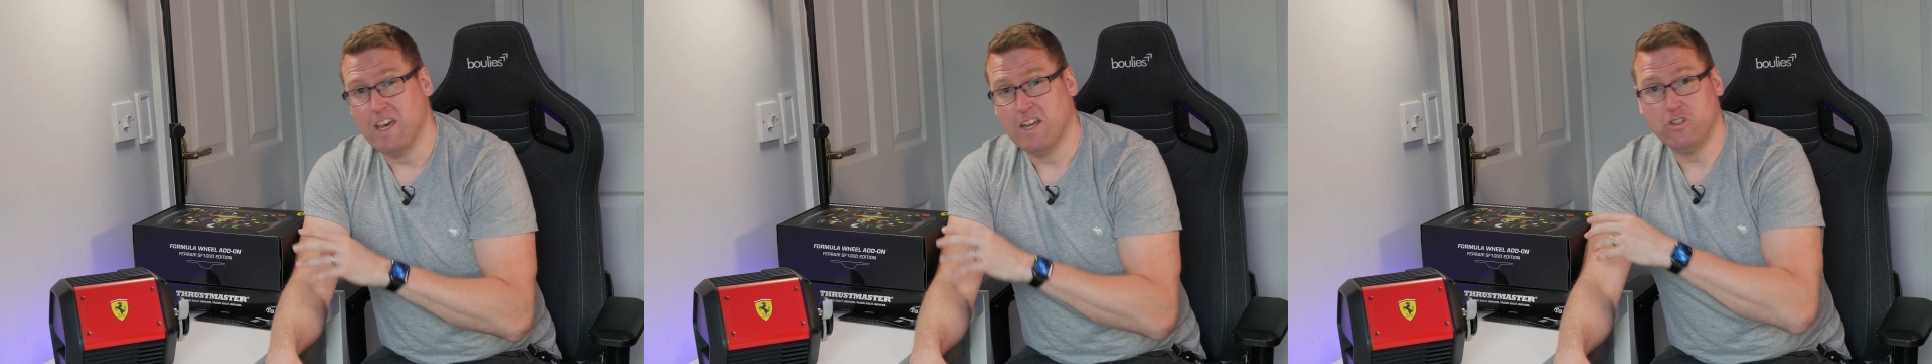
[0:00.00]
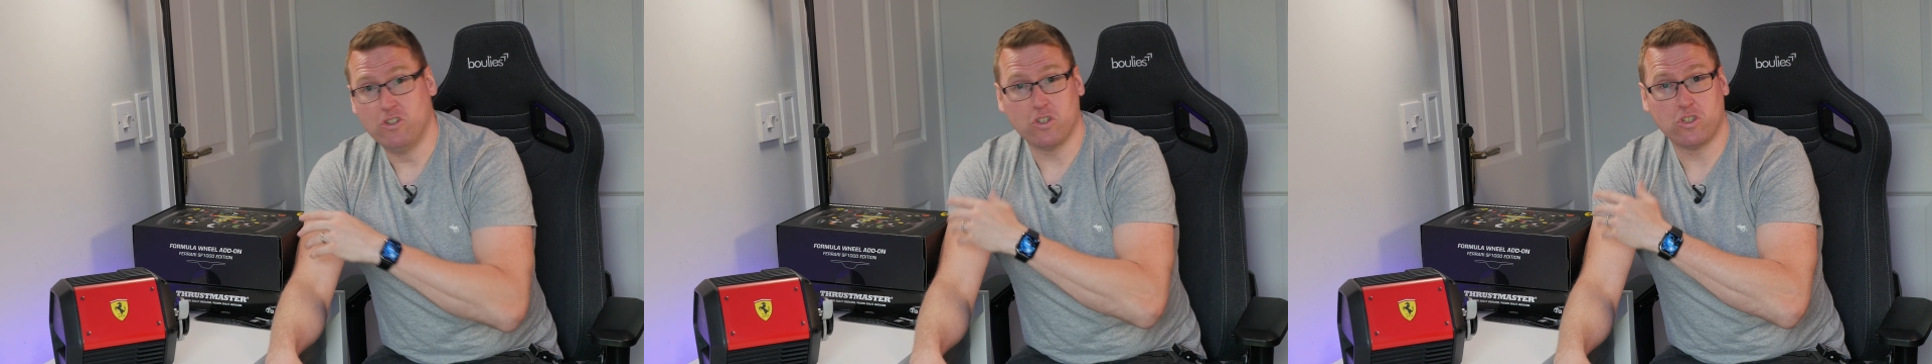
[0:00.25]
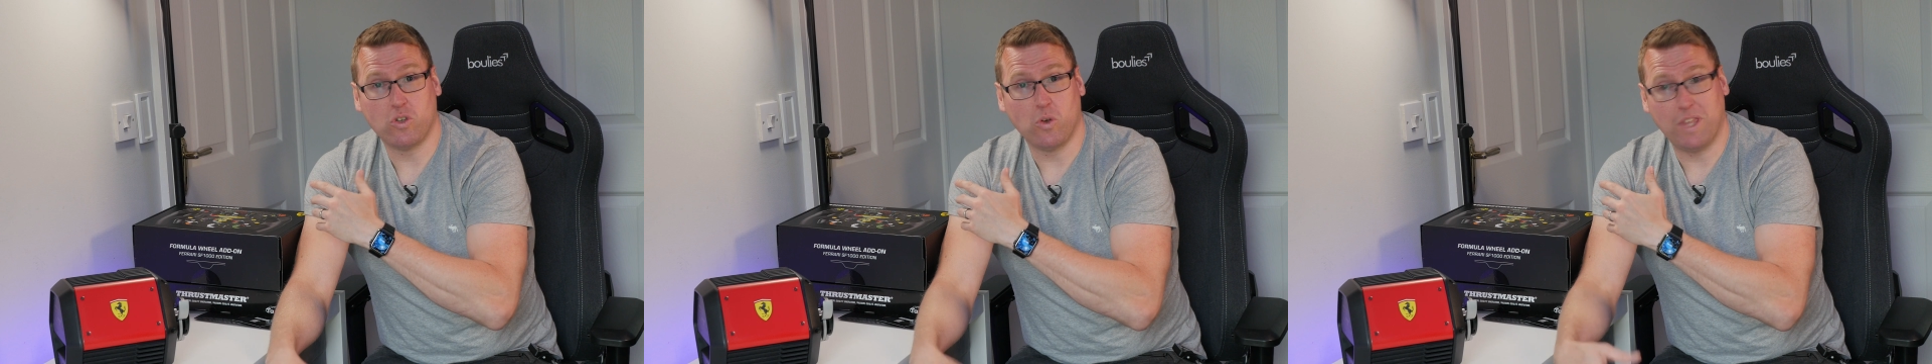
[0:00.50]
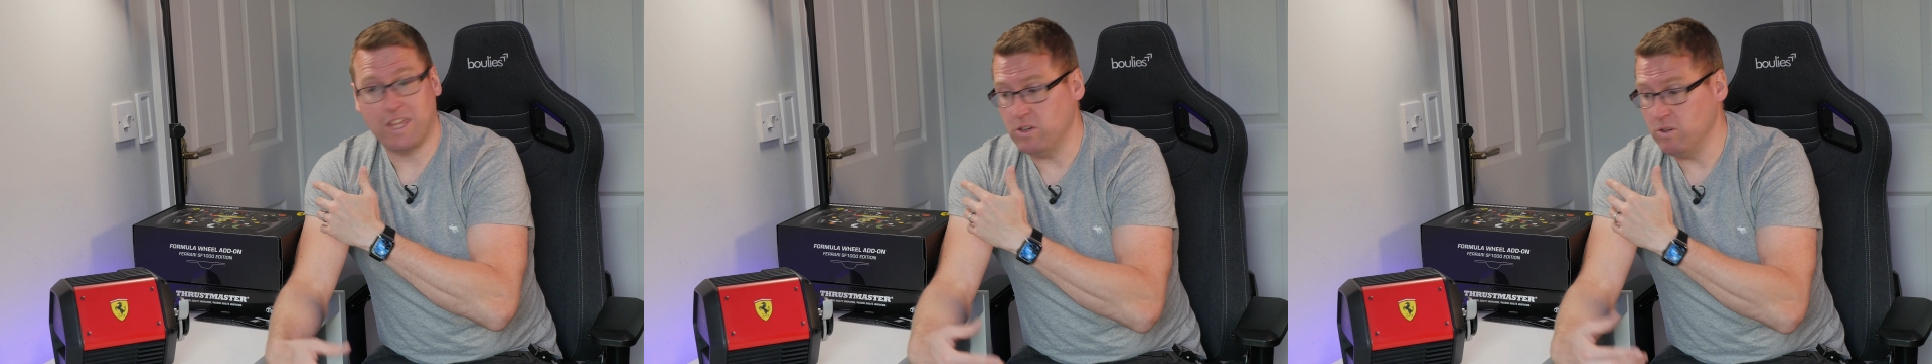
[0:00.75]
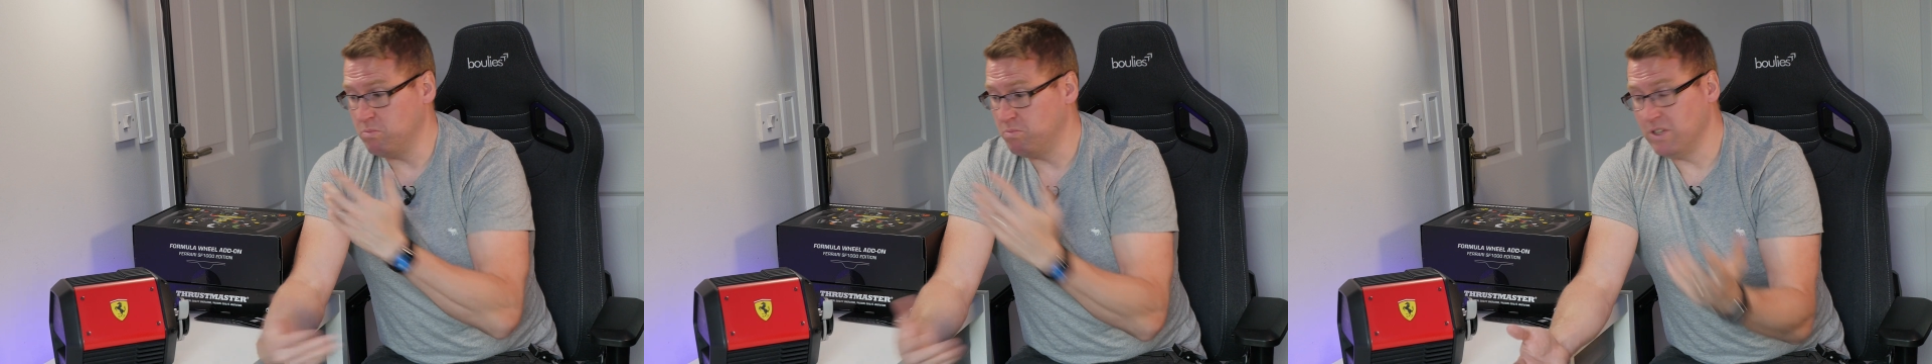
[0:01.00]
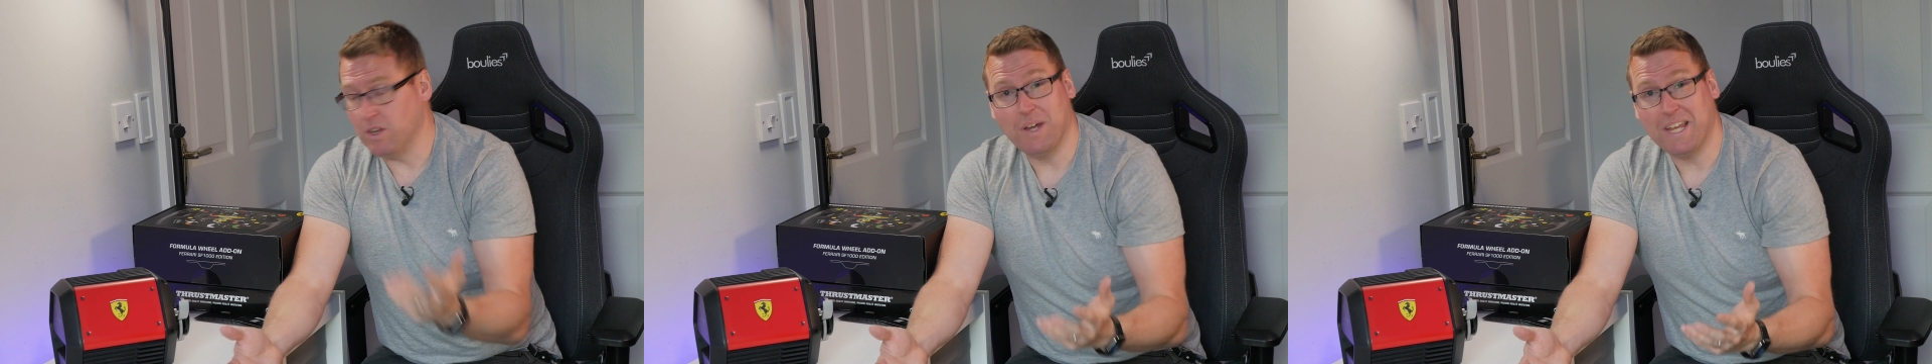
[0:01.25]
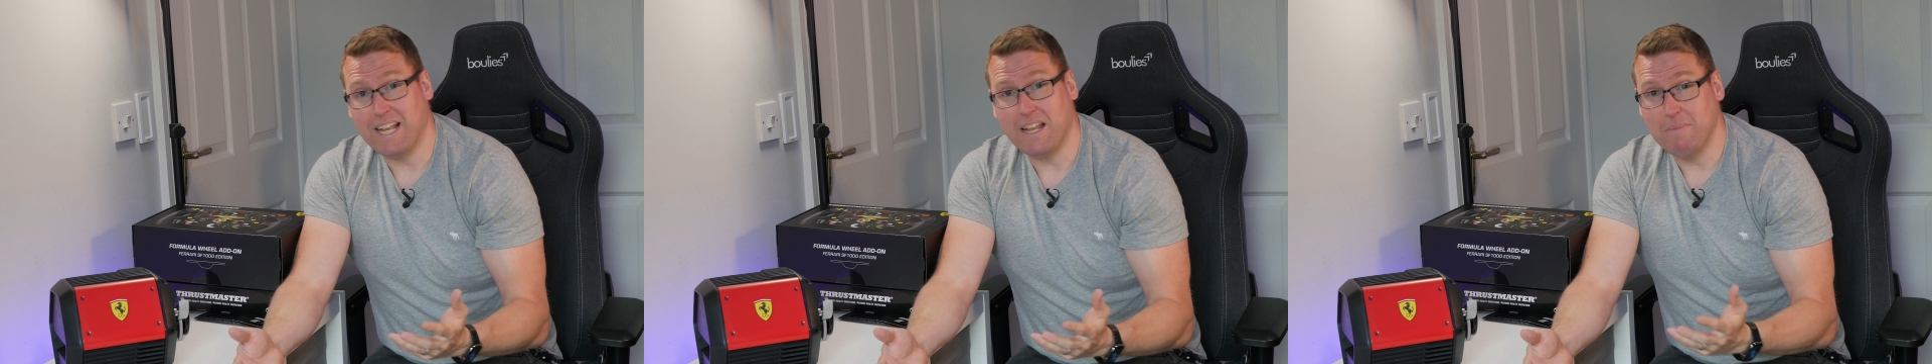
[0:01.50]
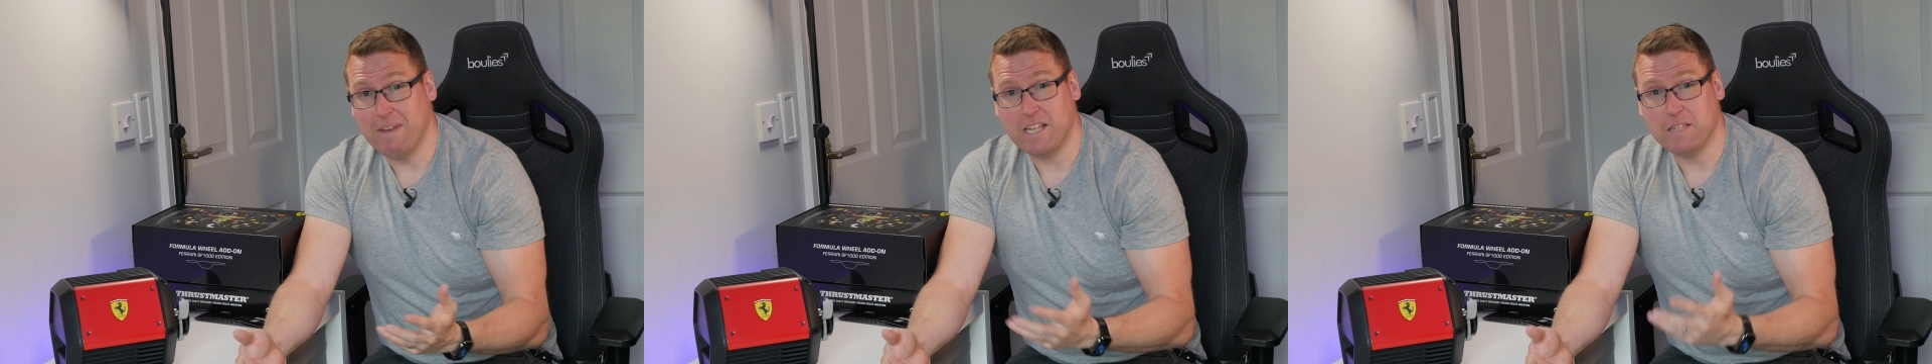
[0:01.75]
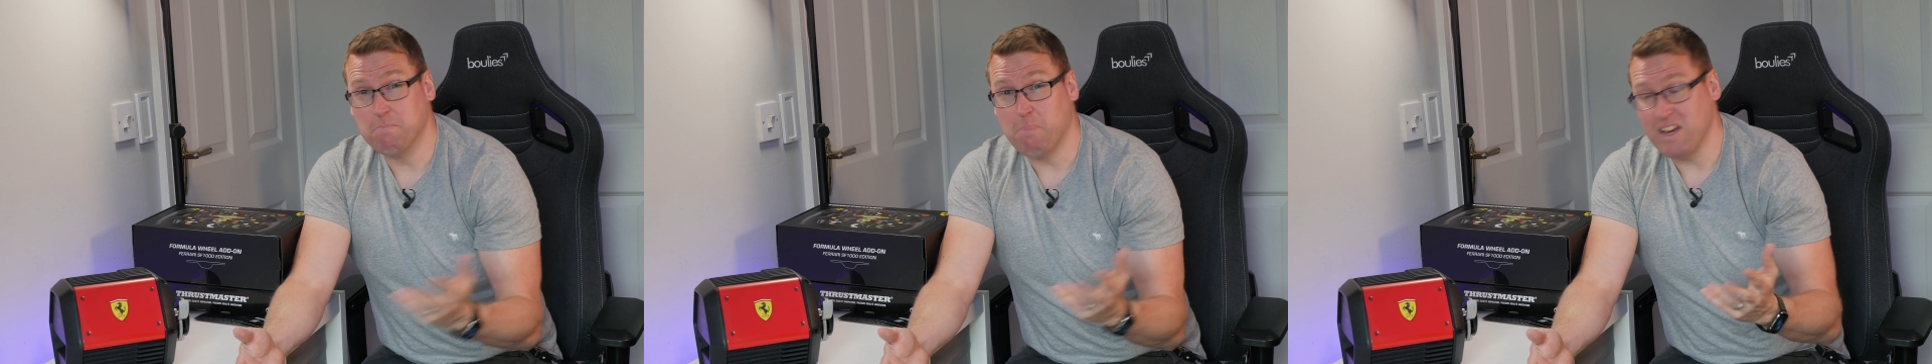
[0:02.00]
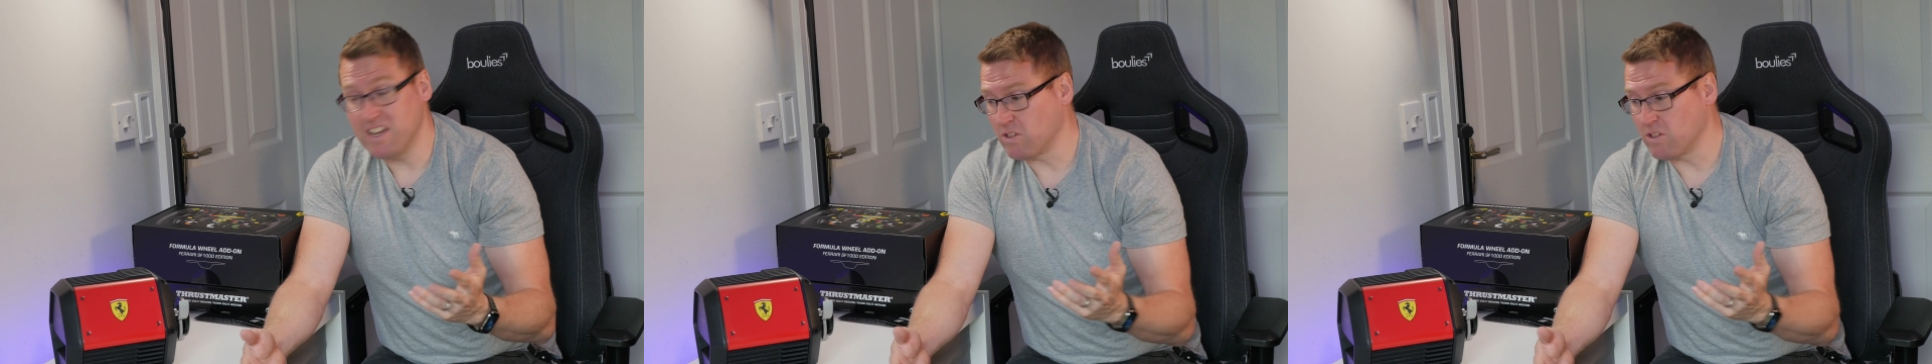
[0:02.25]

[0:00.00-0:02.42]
just so that you know, it eliminates bias